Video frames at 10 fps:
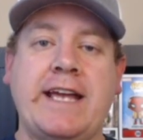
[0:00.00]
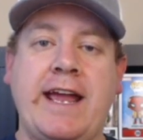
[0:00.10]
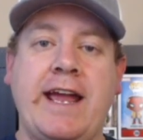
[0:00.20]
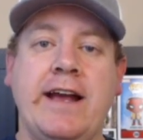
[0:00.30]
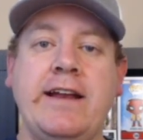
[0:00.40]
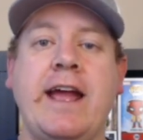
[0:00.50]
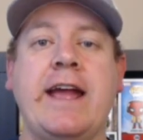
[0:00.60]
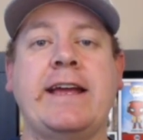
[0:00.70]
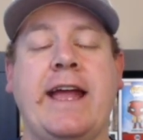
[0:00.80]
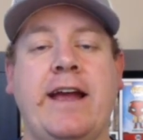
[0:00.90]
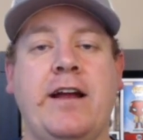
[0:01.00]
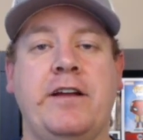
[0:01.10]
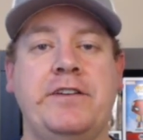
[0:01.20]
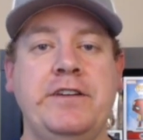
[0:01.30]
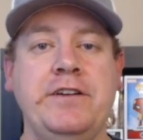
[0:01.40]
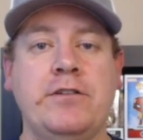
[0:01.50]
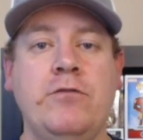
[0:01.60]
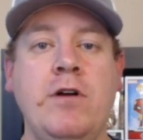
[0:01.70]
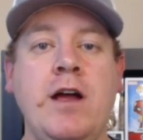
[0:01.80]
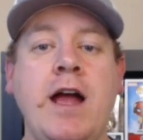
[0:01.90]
can and cannot do,